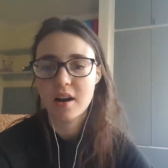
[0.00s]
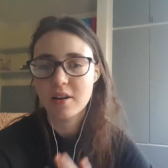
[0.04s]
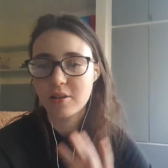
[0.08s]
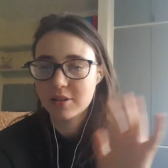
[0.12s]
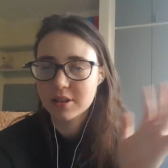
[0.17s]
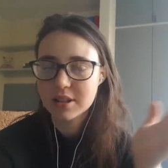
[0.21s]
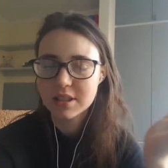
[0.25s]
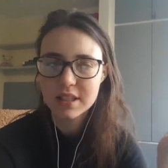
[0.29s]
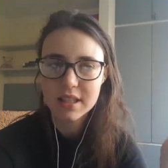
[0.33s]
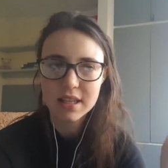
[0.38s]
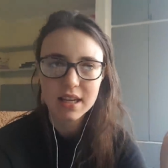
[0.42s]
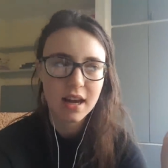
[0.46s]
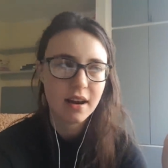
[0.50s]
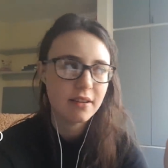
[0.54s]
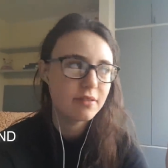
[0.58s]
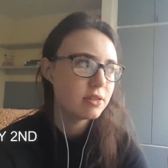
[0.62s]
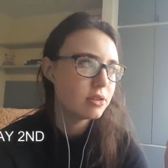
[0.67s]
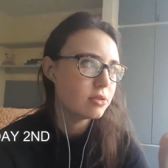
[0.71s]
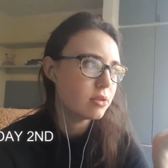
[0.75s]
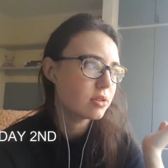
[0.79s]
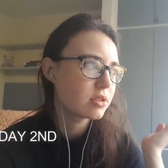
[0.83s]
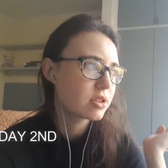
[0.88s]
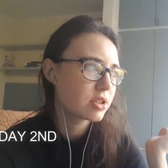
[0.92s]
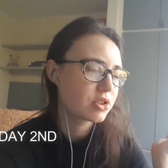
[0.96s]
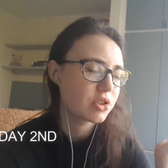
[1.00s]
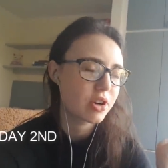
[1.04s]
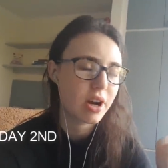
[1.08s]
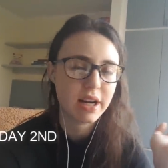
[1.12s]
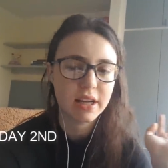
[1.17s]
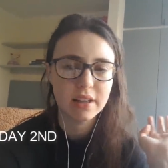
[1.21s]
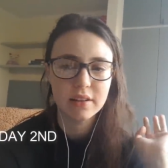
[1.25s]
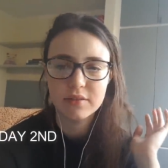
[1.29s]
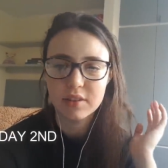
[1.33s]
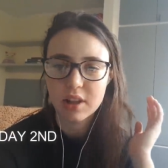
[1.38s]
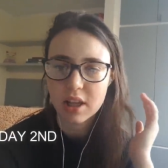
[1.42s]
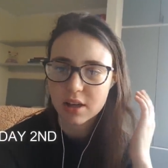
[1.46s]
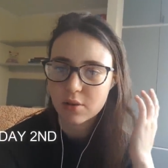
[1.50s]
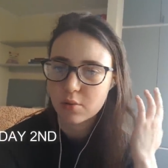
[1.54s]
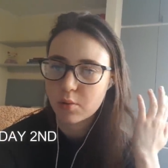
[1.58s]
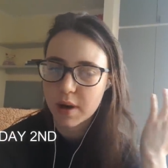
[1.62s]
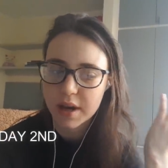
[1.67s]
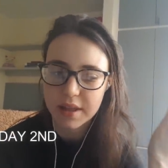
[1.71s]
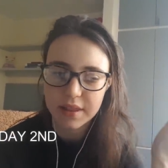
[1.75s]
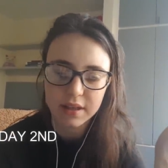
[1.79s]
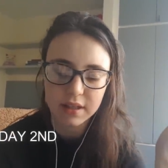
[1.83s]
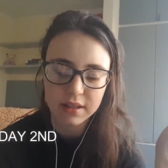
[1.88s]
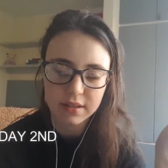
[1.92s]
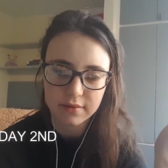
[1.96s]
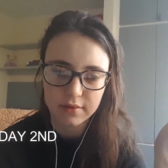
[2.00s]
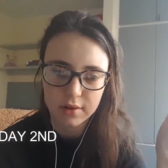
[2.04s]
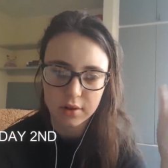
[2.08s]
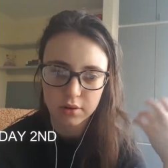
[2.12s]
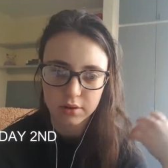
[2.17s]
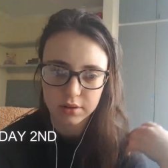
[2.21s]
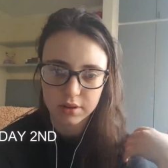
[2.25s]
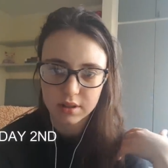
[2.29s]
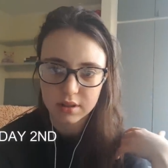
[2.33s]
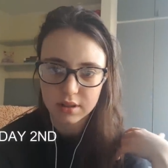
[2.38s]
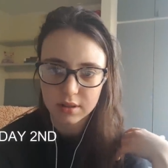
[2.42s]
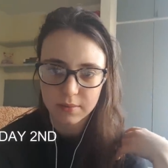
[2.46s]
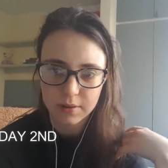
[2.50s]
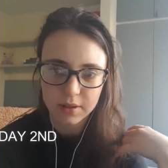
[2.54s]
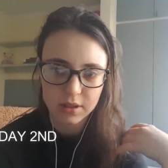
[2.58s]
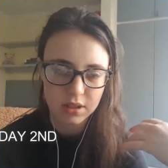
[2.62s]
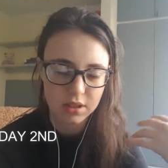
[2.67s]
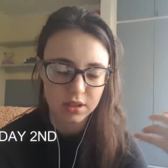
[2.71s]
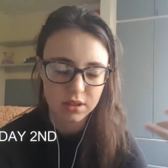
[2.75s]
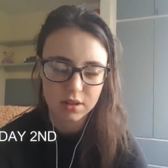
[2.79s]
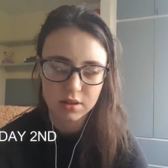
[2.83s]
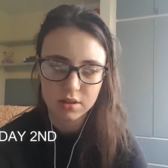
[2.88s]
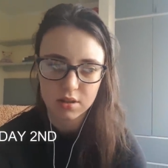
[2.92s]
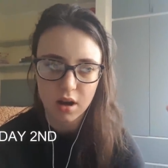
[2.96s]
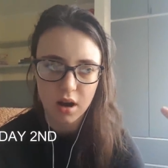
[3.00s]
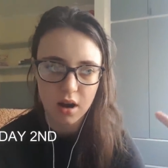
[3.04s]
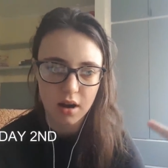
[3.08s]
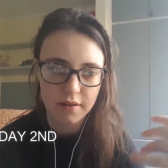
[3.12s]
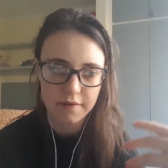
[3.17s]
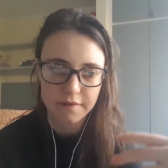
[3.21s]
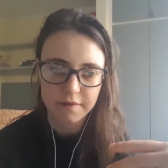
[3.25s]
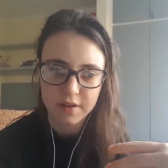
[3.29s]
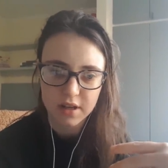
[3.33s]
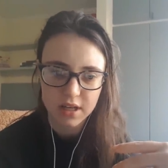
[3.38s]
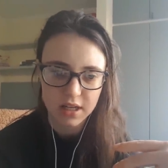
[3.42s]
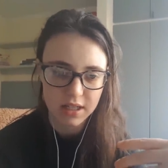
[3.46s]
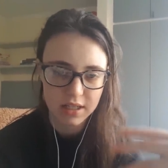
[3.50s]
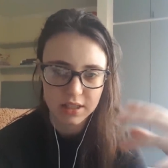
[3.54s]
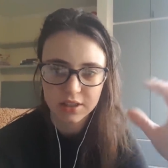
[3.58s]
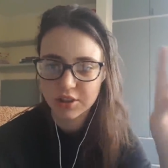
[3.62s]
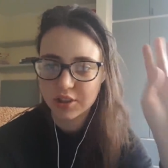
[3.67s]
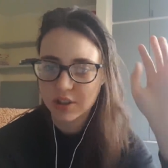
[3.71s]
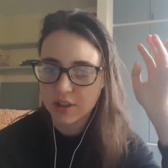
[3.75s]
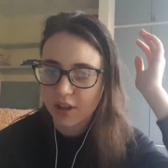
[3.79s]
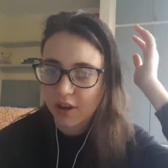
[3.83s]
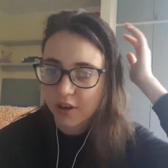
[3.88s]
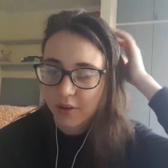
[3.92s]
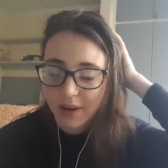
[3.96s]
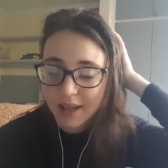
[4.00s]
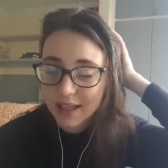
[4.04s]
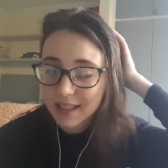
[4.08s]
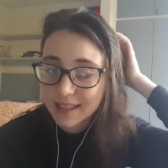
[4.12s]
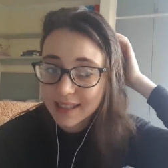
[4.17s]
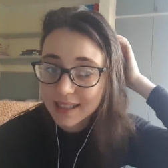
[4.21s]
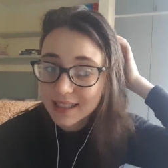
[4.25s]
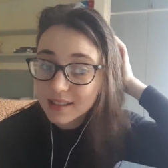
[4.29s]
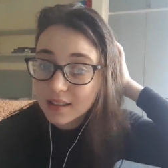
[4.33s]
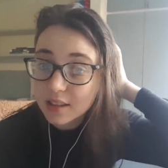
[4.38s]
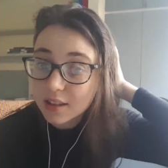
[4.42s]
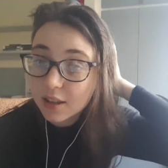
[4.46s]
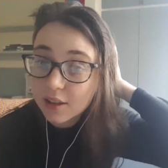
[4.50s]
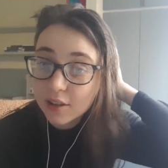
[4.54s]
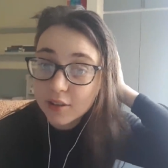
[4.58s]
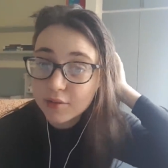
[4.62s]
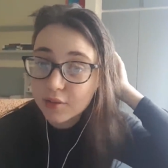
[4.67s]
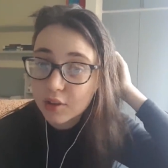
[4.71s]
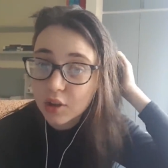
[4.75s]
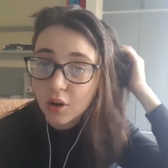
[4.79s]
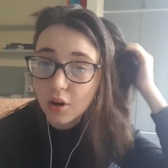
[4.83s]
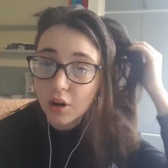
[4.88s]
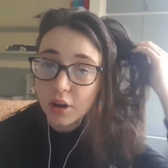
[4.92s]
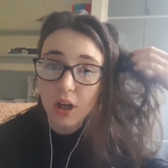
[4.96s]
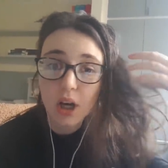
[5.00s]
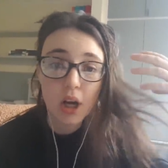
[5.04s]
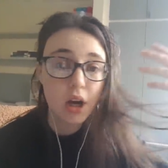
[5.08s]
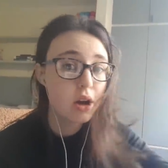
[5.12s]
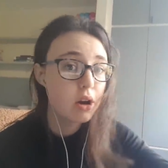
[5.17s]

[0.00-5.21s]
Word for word: I honestly have lost track of like where these vlogs are supposed to start and finish. So is this a new vlog?